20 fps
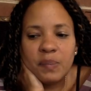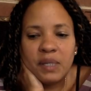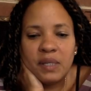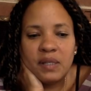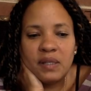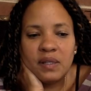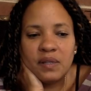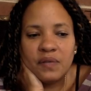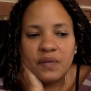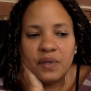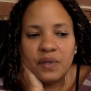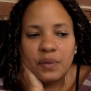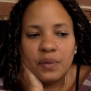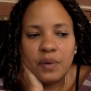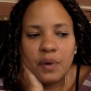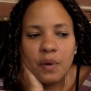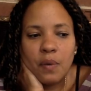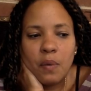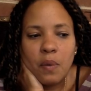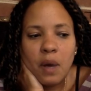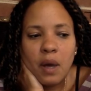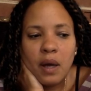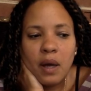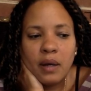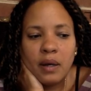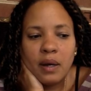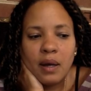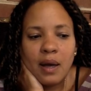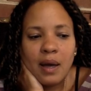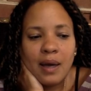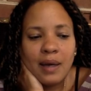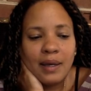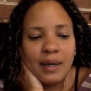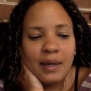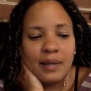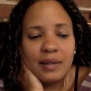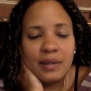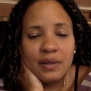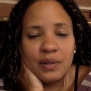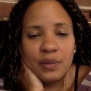piece of you-know-what, I
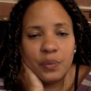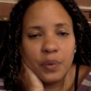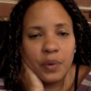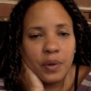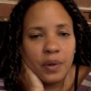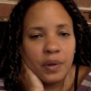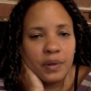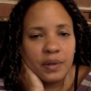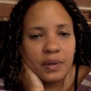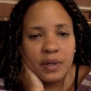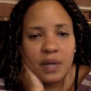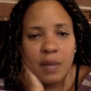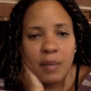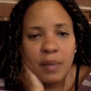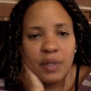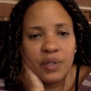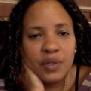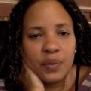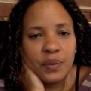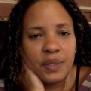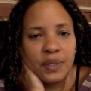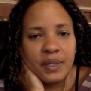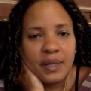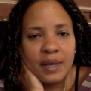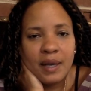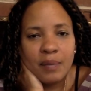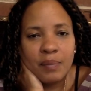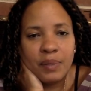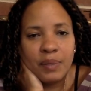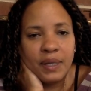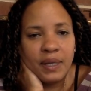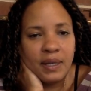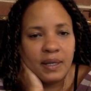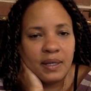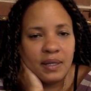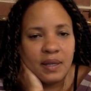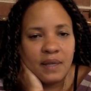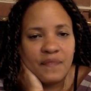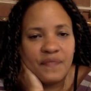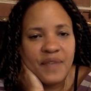guess this world is coming to a sad
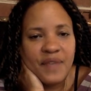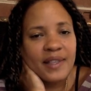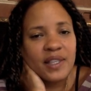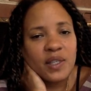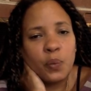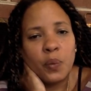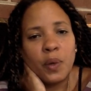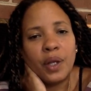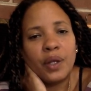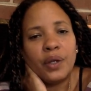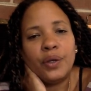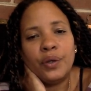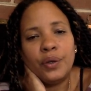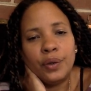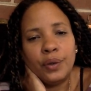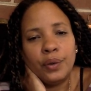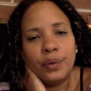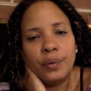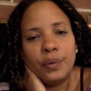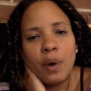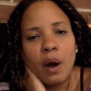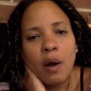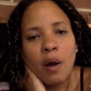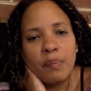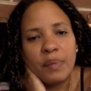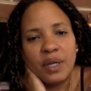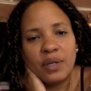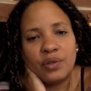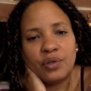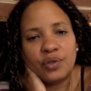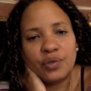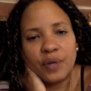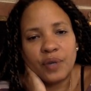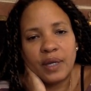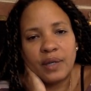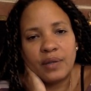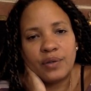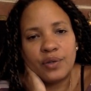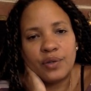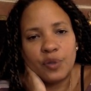place if that's what you are being
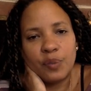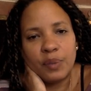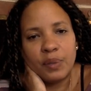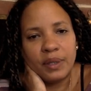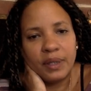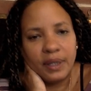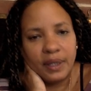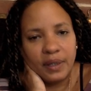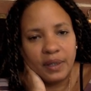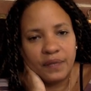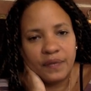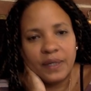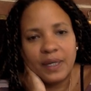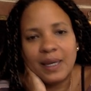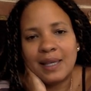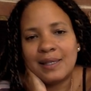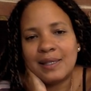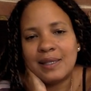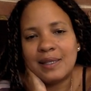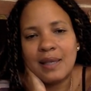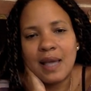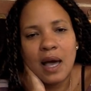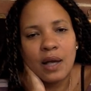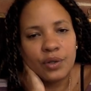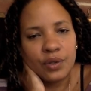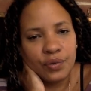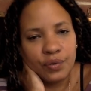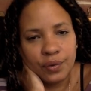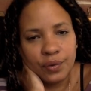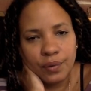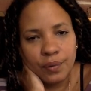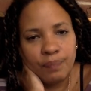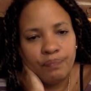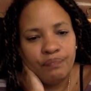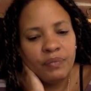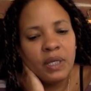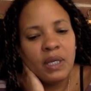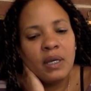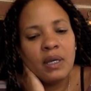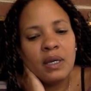trained to believe. It's not true.
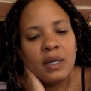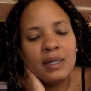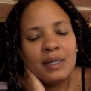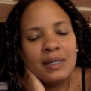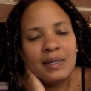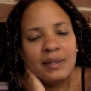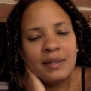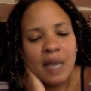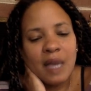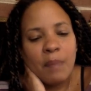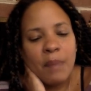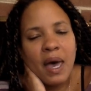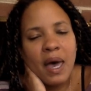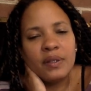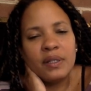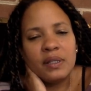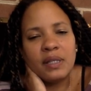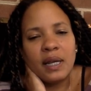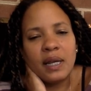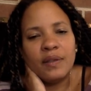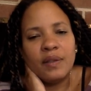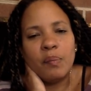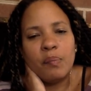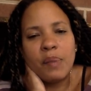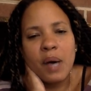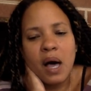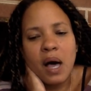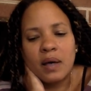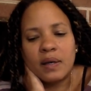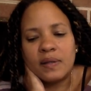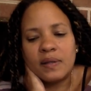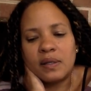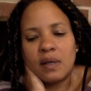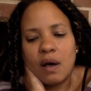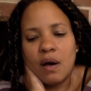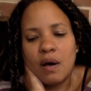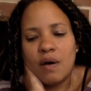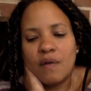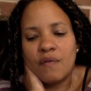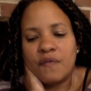Step outside of the box
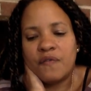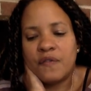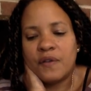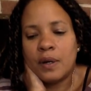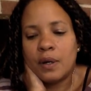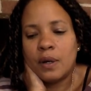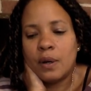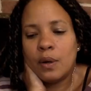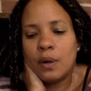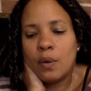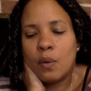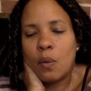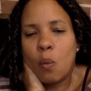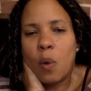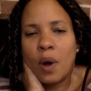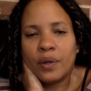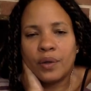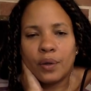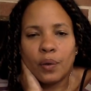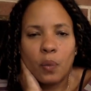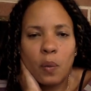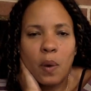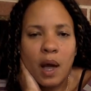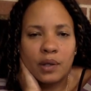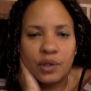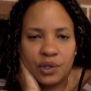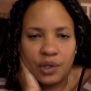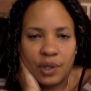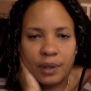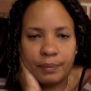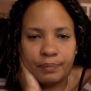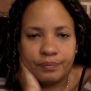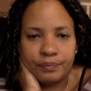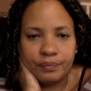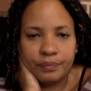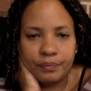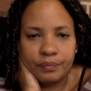of what you're watching.